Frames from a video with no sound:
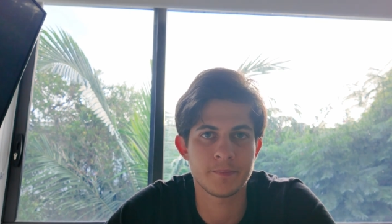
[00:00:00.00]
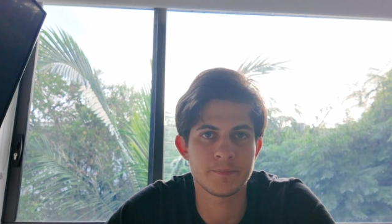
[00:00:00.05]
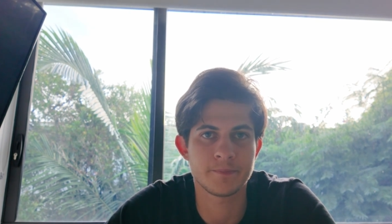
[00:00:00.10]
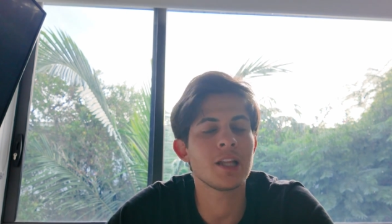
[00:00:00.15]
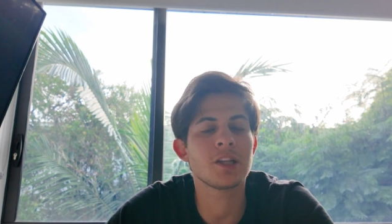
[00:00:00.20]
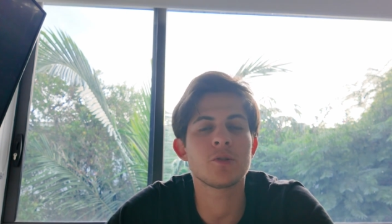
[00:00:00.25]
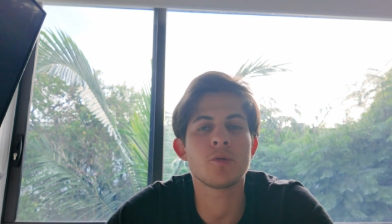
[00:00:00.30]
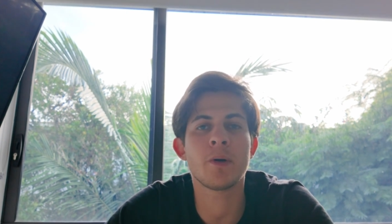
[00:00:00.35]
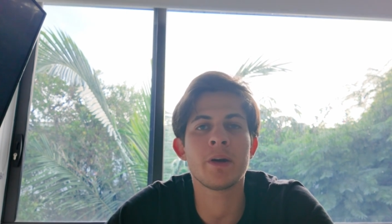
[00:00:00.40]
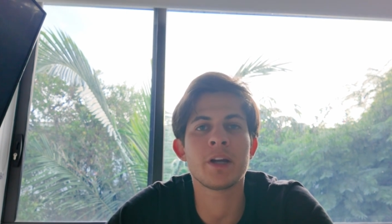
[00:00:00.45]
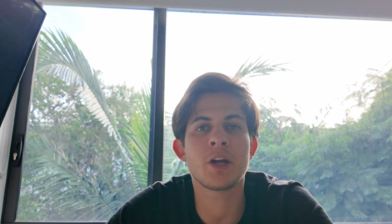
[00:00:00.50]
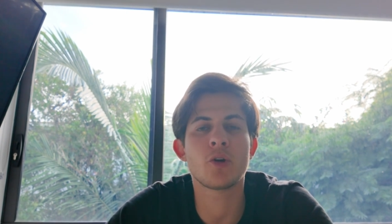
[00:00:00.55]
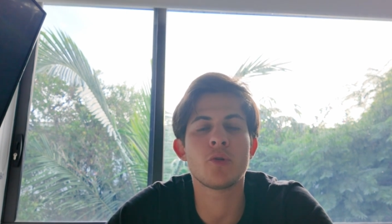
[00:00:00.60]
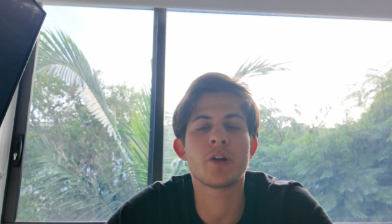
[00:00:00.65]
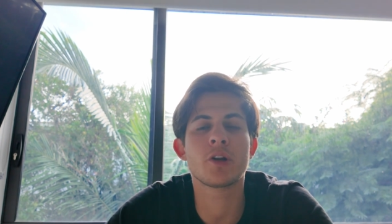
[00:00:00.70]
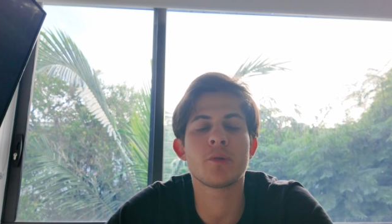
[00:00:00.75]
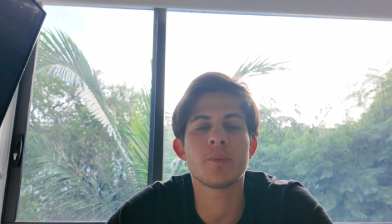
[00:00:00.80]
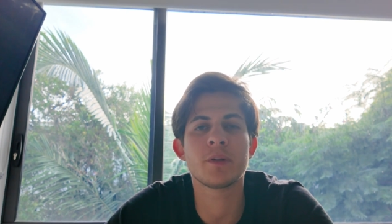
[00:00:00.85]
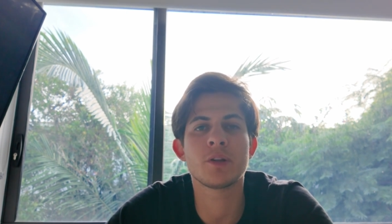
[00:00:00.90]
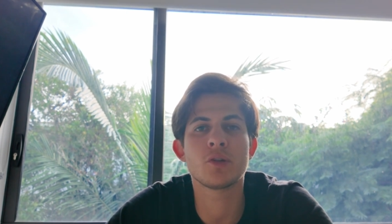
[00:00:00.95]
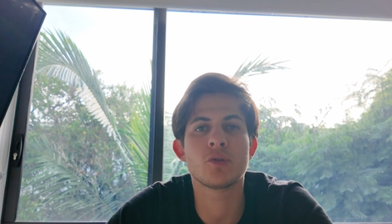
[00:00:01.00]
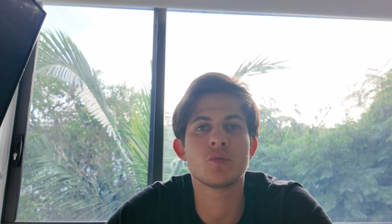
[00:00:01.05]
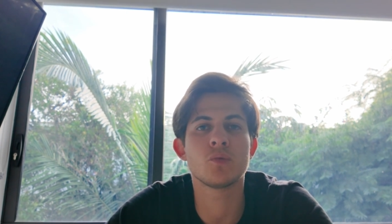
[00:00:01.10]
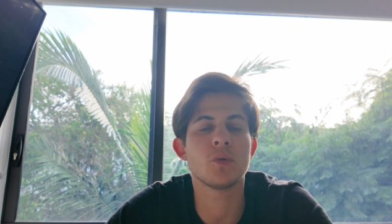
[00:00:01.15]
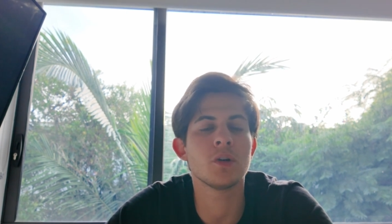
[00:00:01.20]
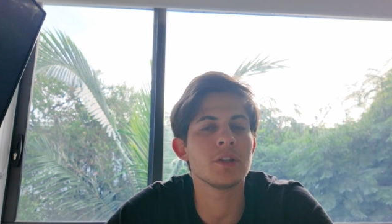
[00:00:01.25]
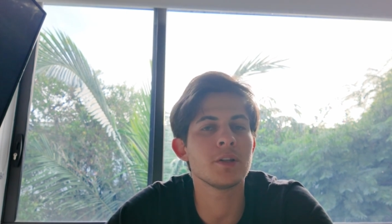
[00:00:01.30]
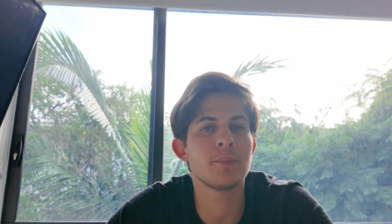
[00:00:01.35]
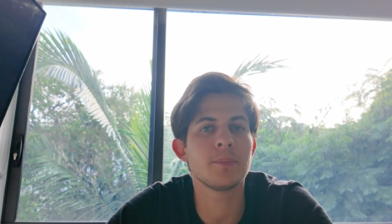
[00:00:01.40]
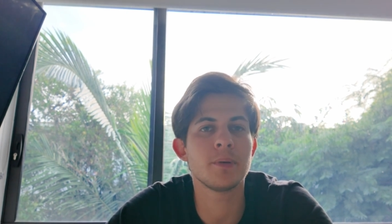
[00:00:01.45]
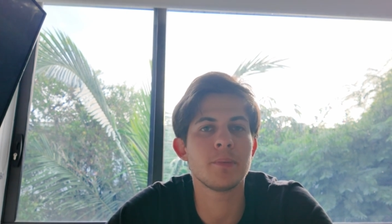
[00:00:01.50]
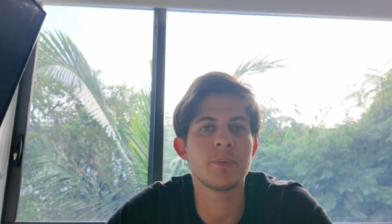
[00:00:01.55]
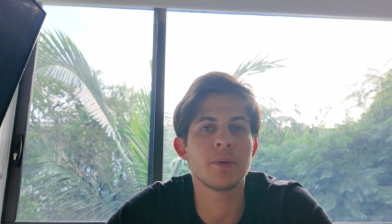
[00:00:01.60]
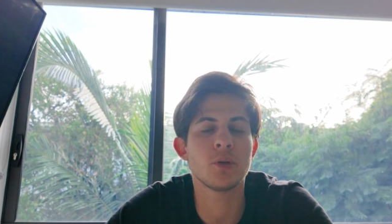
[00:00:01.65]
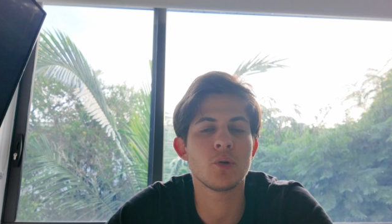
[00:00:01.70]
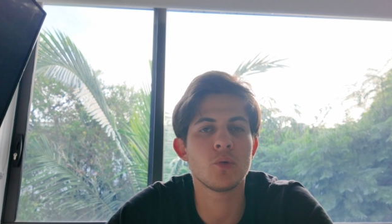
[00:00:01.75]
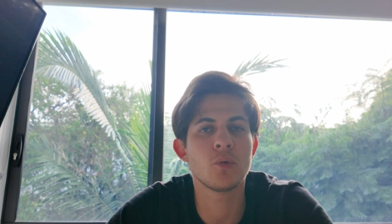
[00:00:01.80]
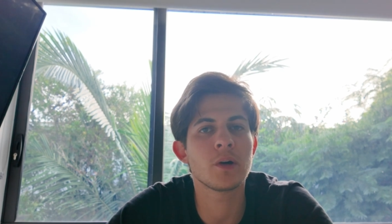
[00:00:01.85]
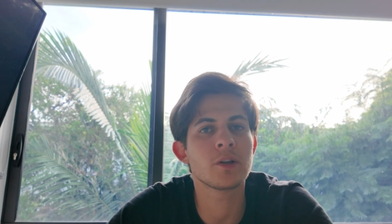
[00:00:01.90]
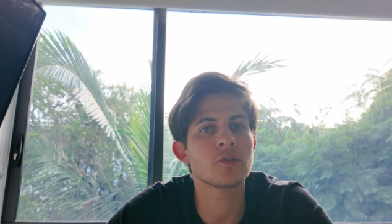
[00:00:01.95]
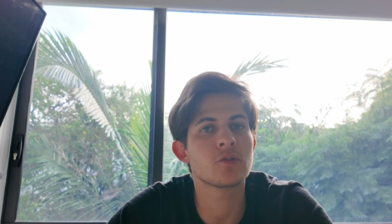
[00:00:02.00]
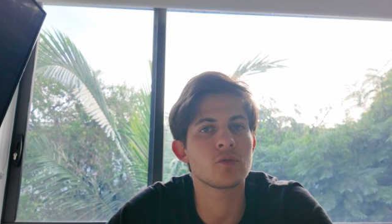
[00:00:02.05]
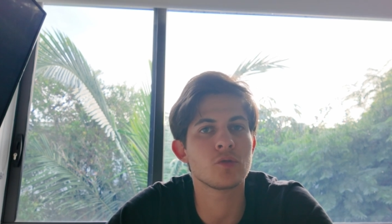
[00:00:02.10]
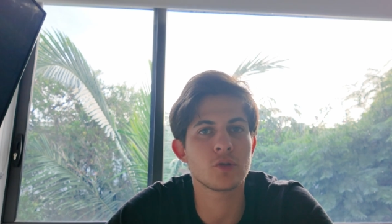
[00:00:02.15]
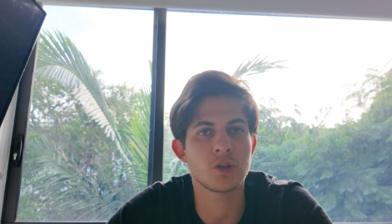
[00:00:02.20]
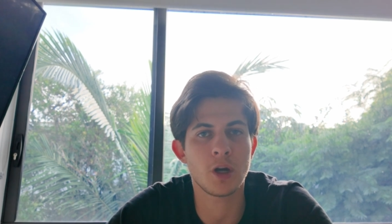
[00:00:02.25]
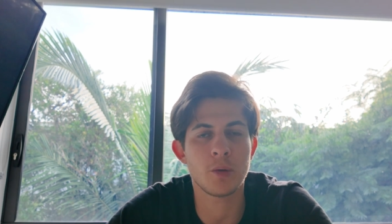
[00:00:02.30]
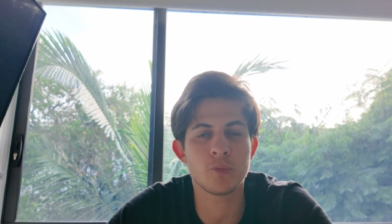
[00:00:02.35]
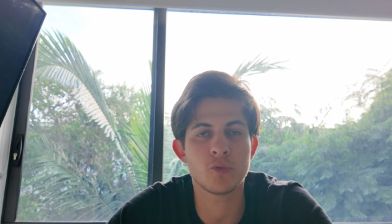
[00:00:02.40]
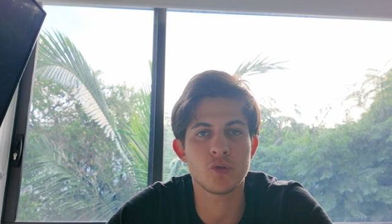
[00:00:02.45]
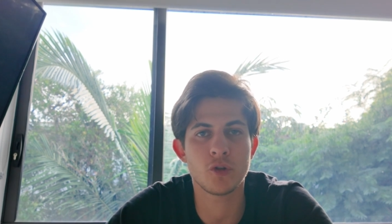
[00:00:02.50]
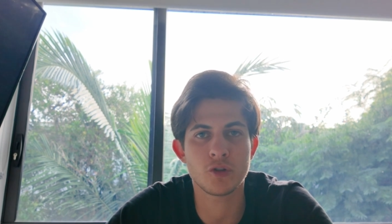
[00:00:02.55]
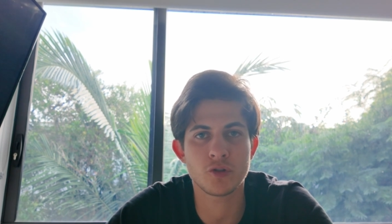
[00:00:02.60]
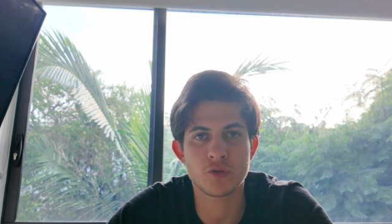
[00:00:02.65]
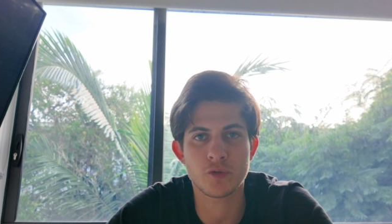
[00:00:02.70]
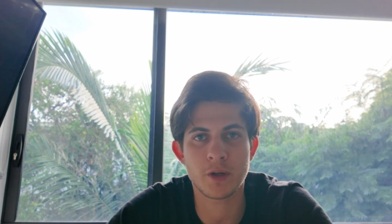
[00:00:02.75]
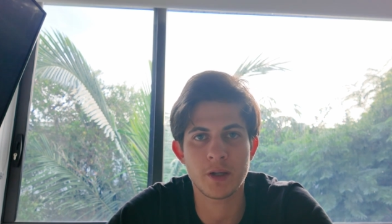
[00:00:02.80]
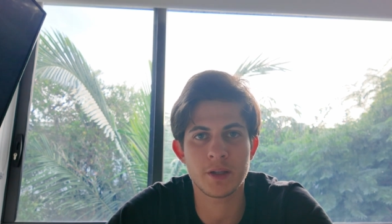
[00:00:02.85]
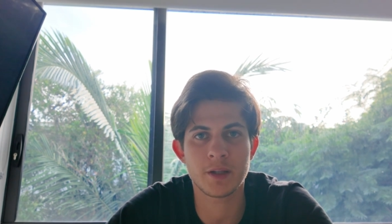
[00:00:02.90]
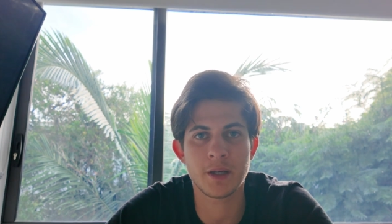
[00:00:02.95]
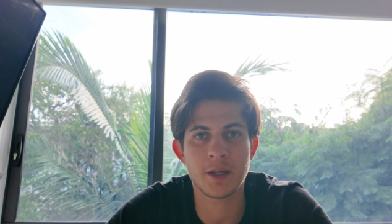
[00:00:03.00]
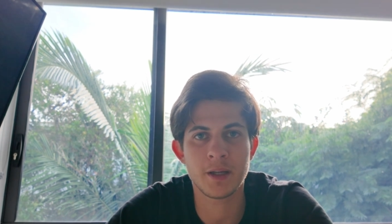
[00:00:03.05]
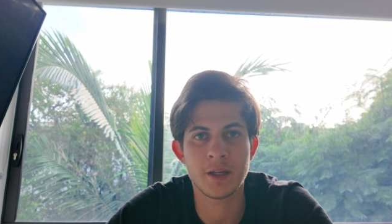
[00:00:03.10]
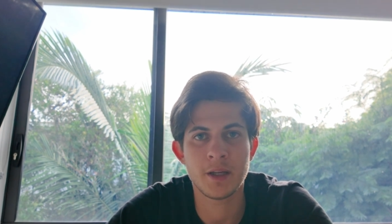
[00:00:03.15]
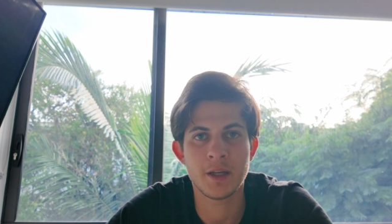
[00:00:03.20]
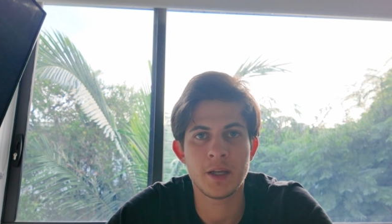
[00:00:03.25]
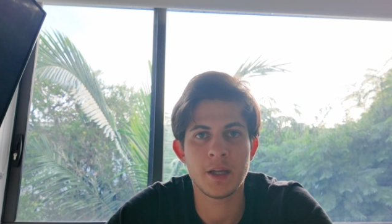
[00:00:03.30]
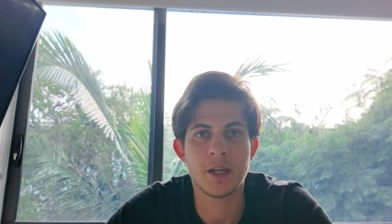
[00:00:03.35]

That's why I recommend it to all the people who want to come to Australia.